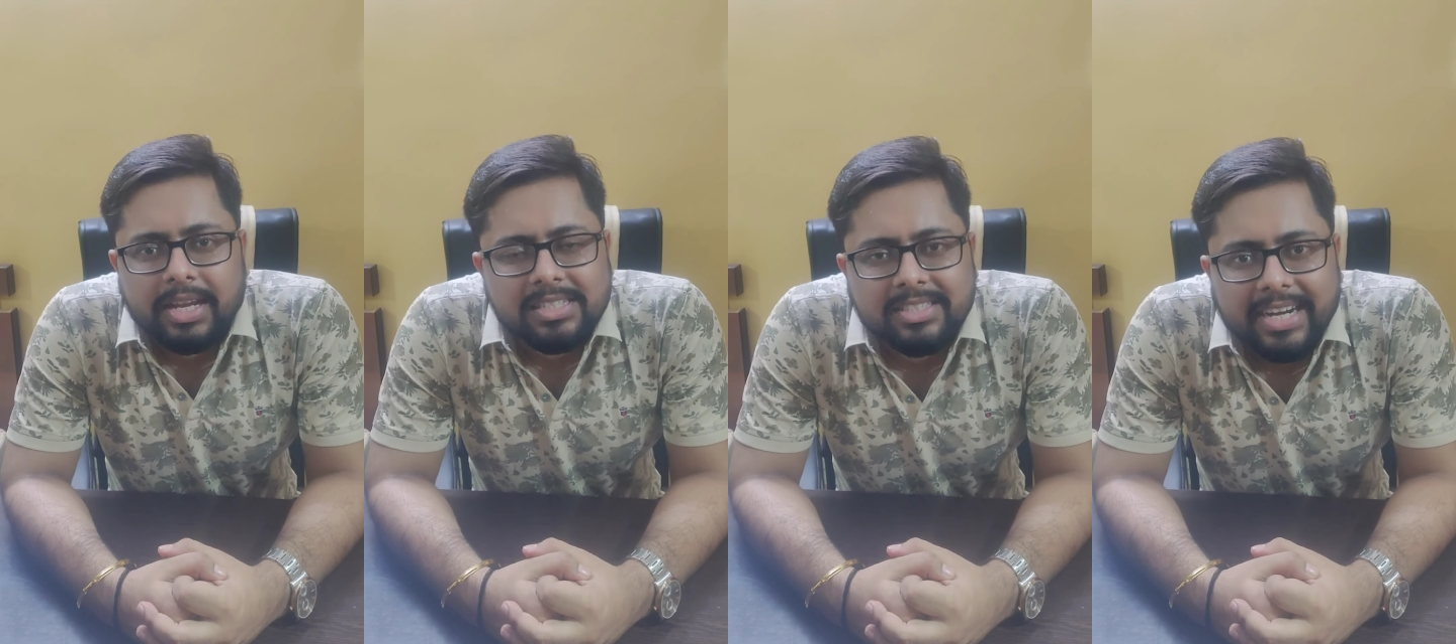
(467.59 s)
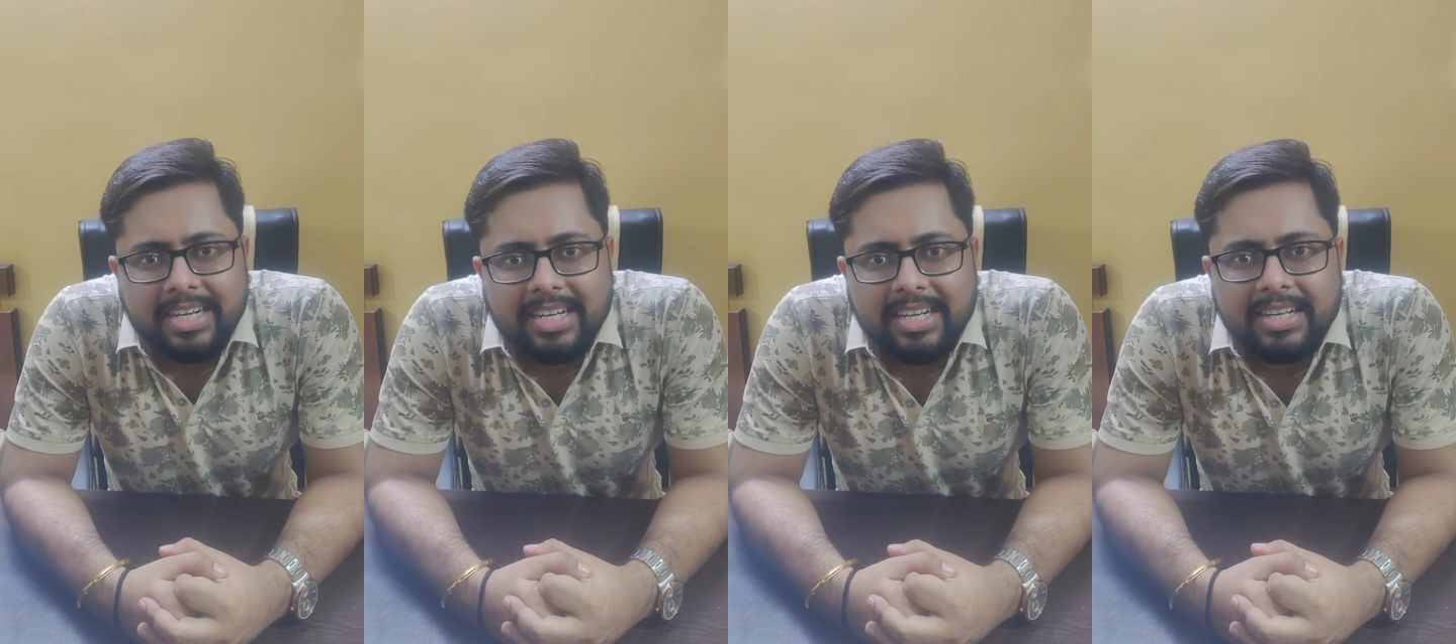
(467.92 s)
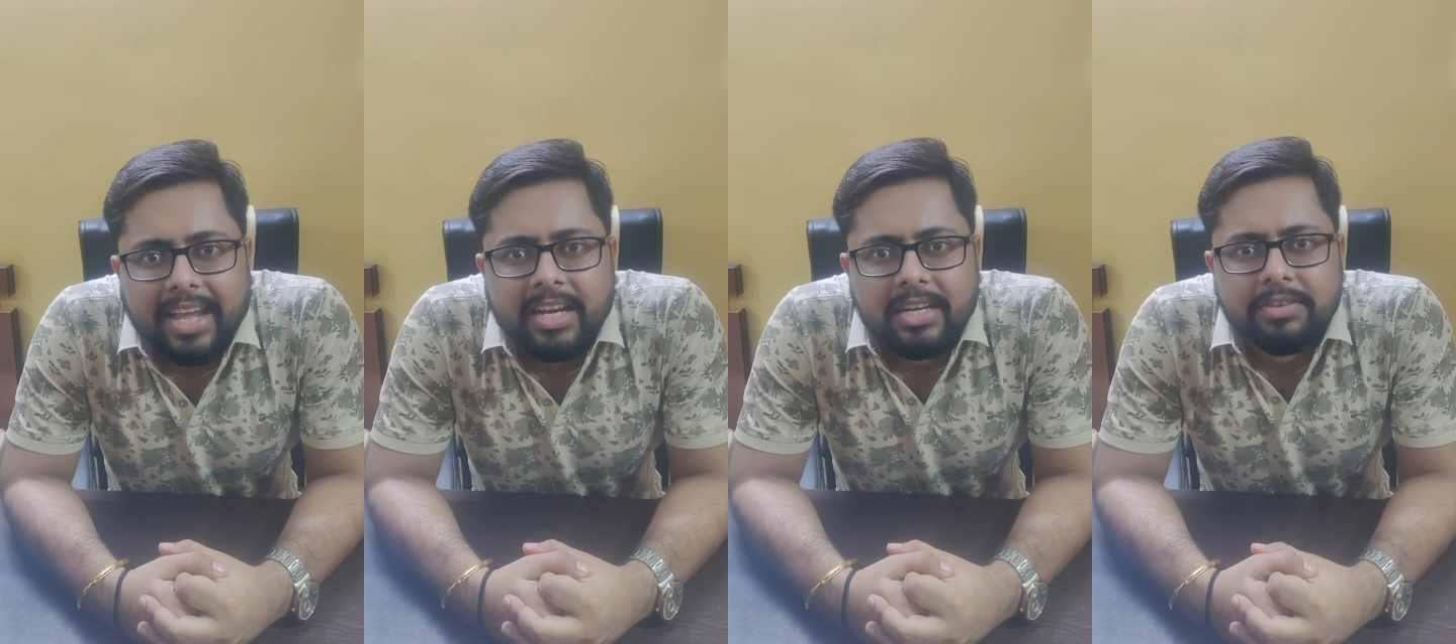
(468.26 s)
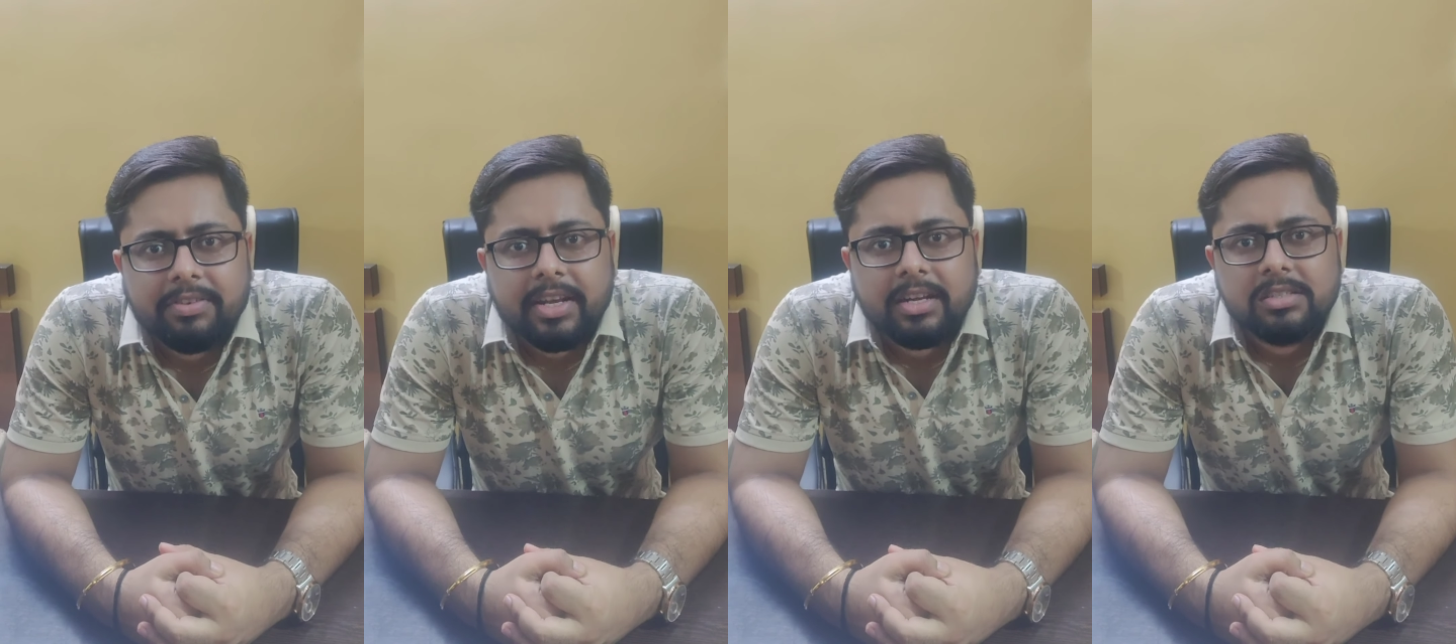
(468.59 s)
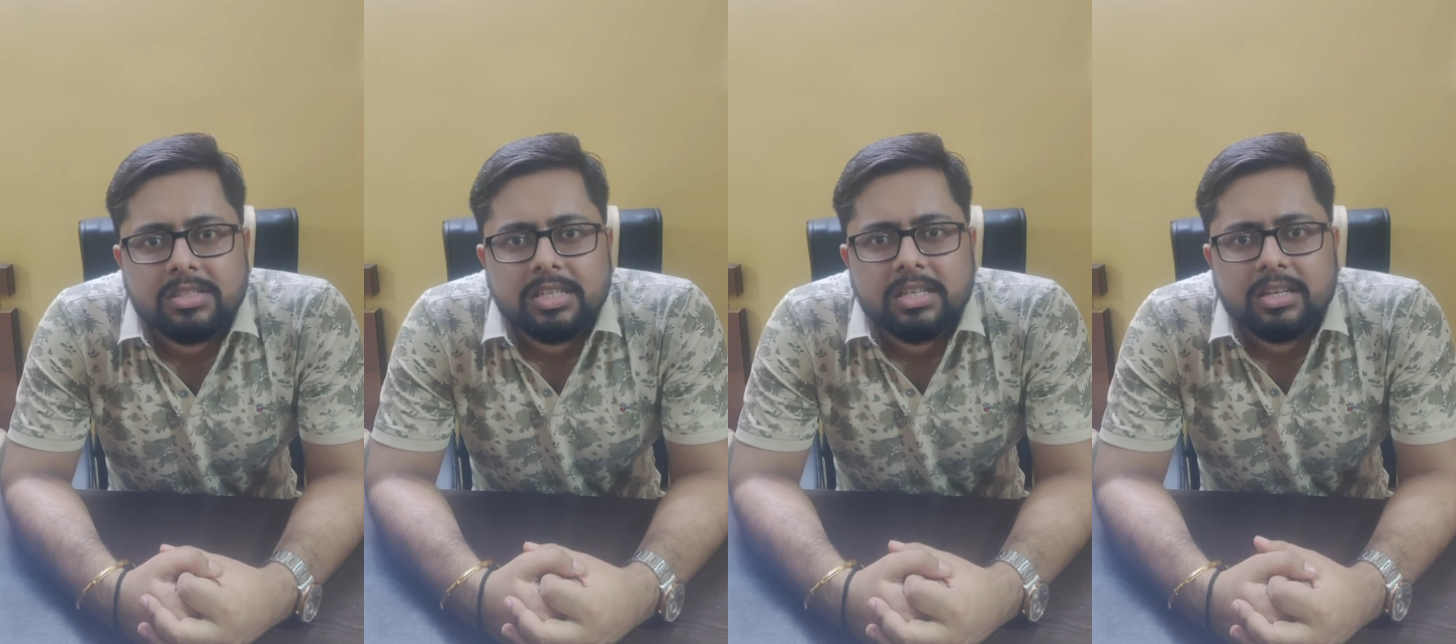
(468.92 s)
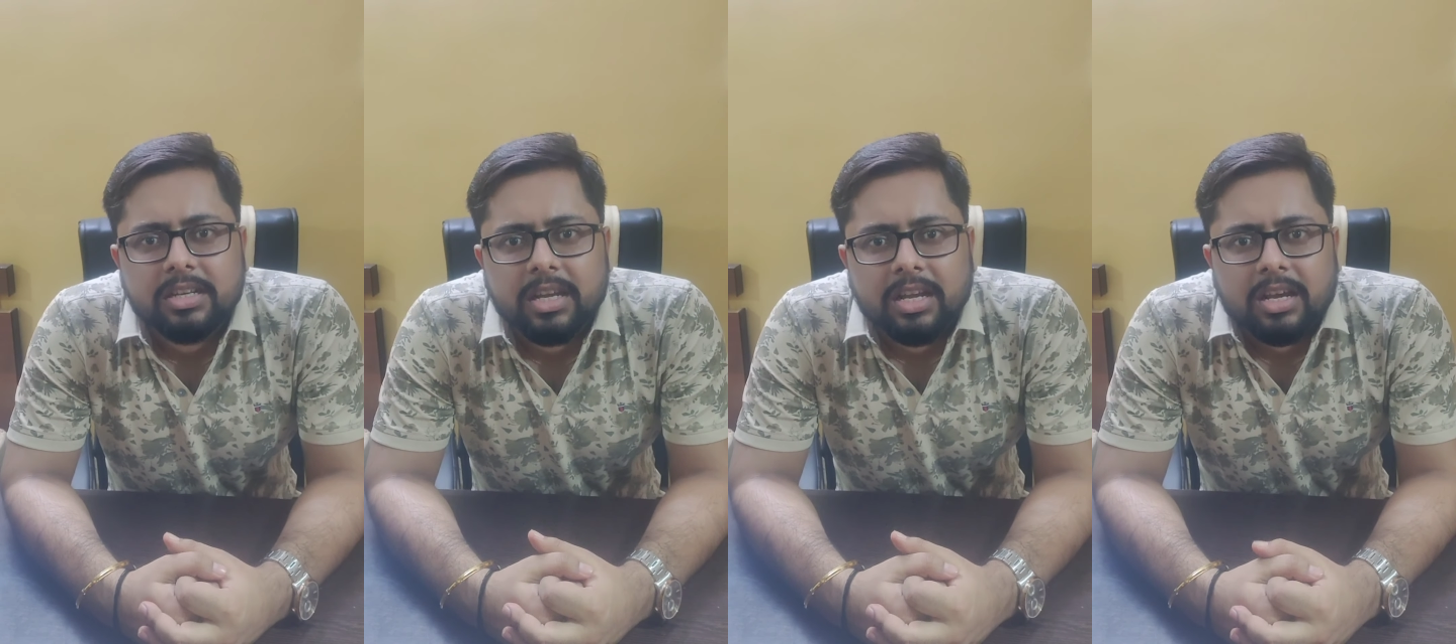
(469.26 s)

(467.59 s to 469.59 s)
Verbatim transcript: anxiety, negative energy,